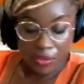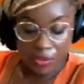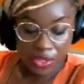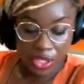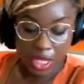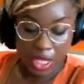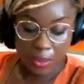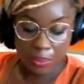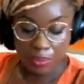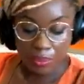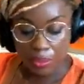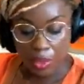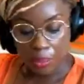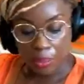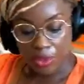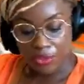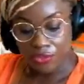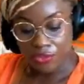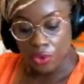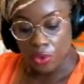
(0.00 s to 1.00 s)
But obviously,
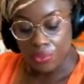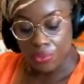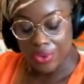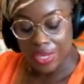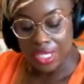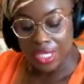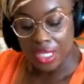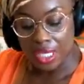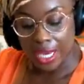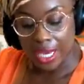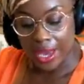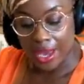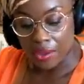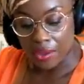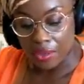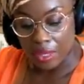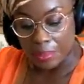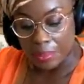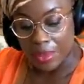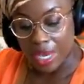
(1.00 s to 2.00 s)
before printing it
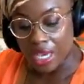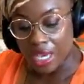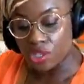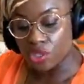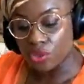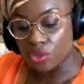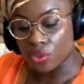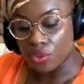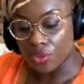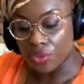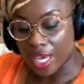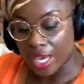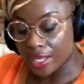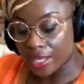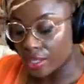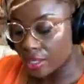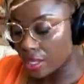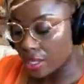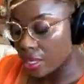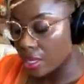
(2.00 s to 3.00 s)
out, I made sure
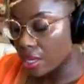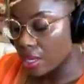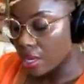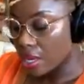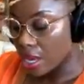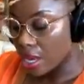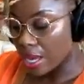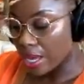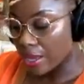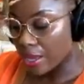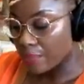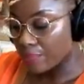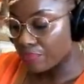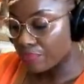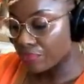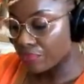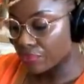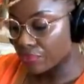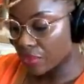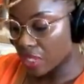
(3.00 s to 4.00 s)
that
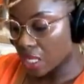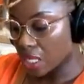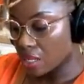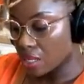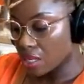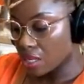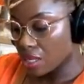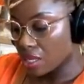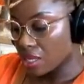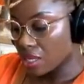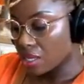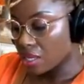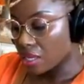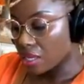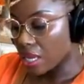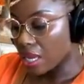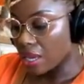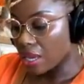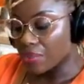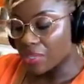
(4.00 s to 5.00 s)

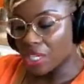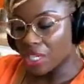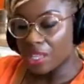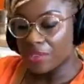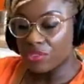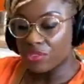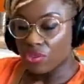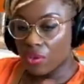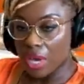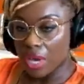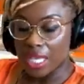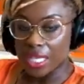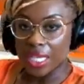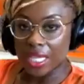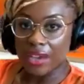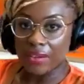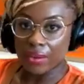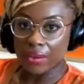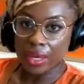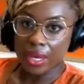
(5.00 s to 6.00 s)
it was kind of trial and
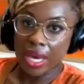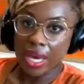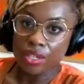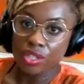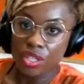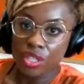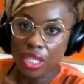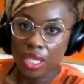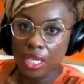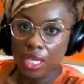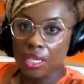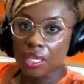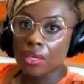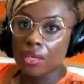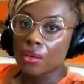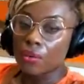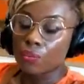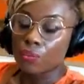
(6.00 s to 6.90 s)
error, actually,